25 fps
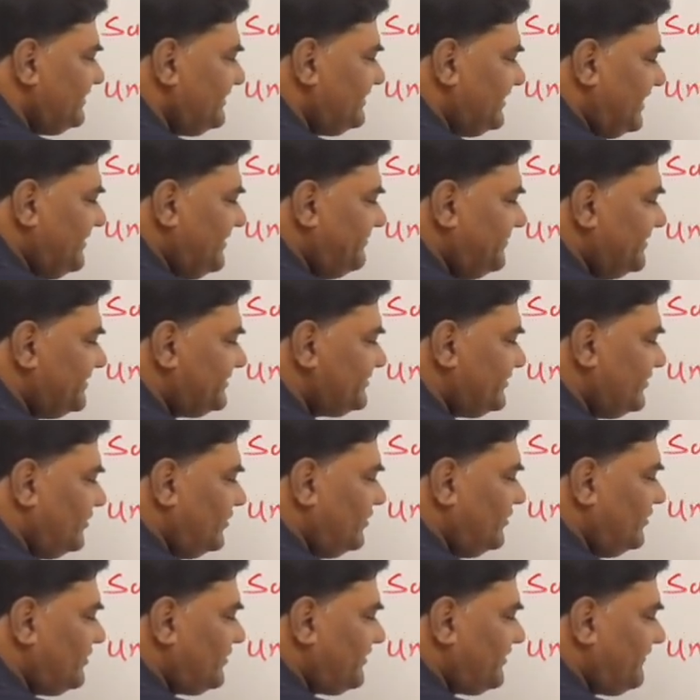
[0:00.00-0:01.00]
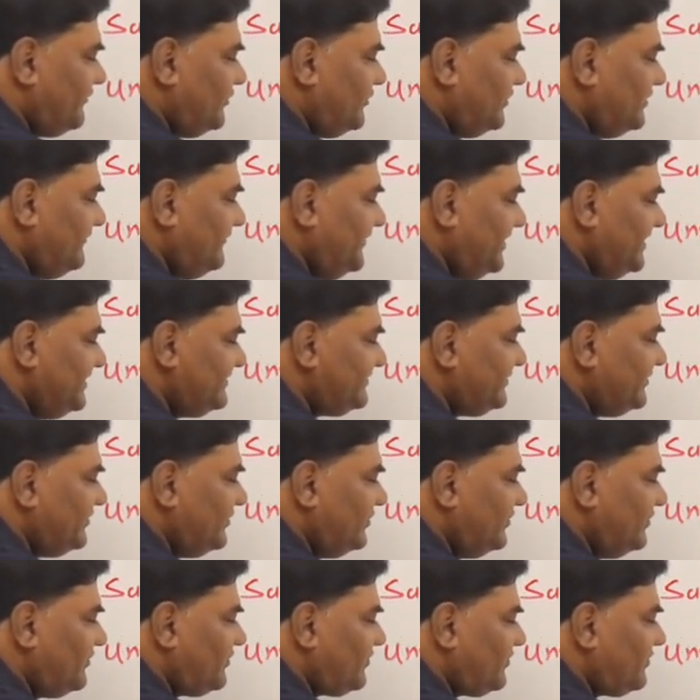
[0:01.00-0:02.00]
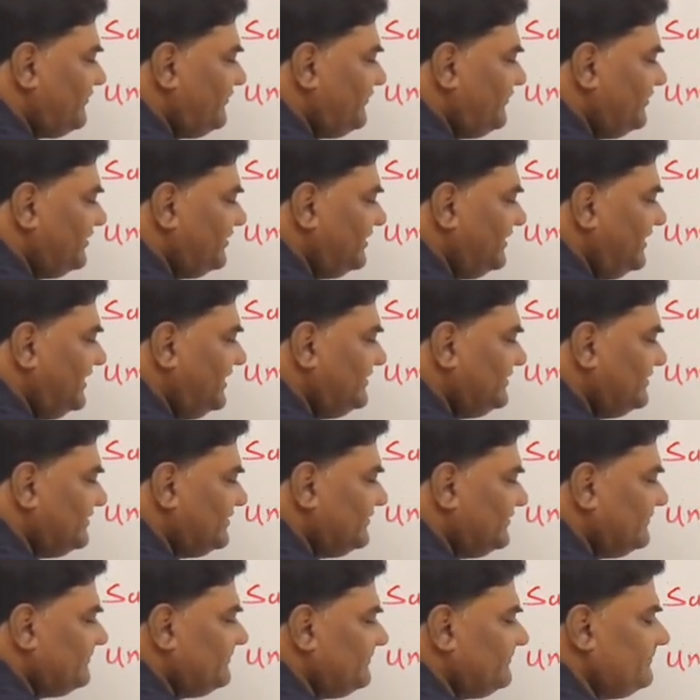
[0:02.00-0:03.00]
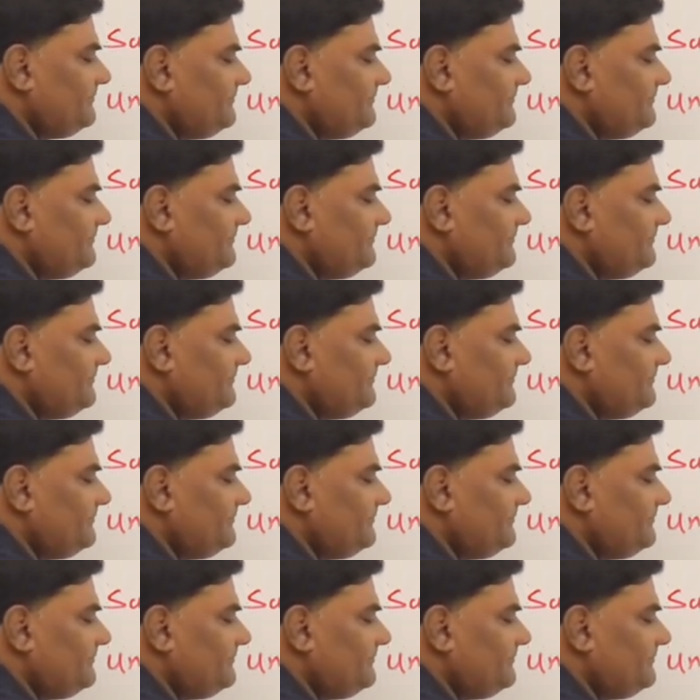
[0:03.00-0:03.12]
time is always order of n.